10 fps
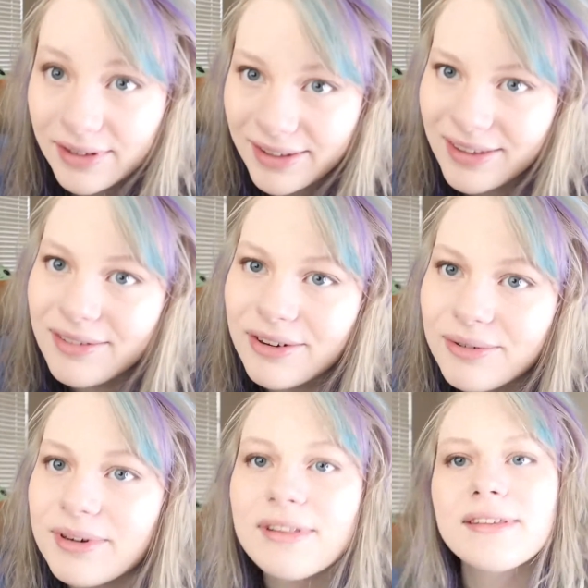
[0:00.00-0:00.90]
you
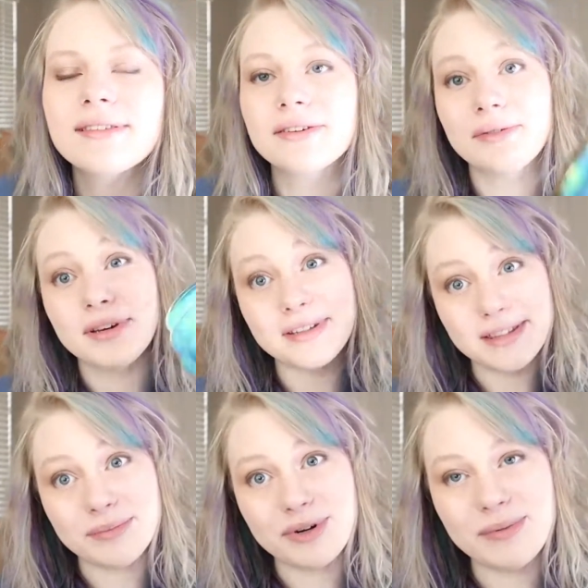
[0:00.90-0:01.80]
know where this is going. It's
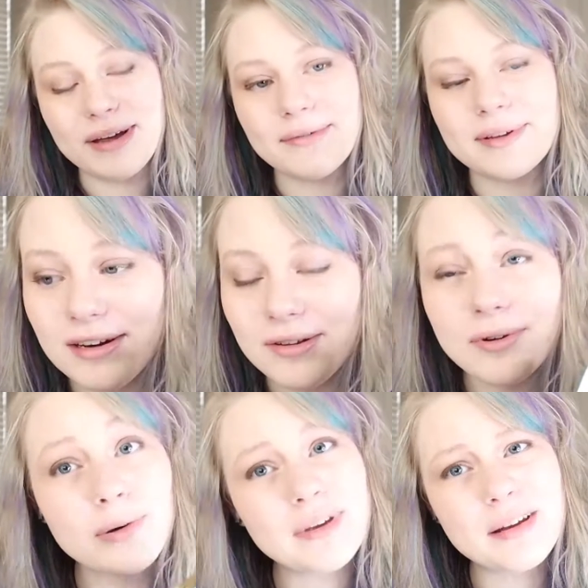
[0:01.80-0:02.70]
the mermaid one, and you
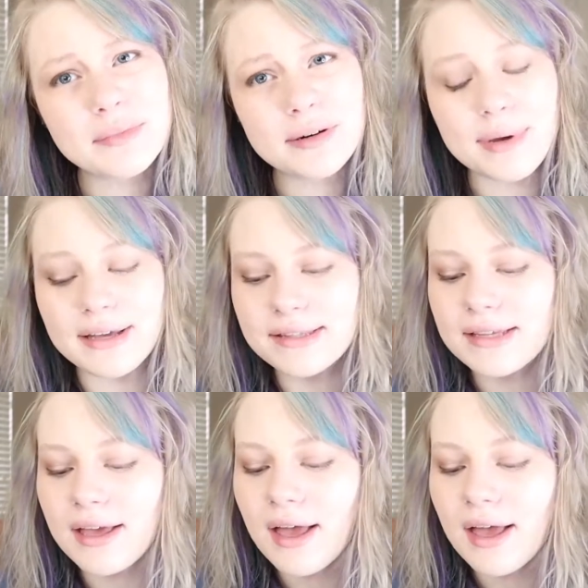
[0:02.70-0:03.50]
know me and mermaids.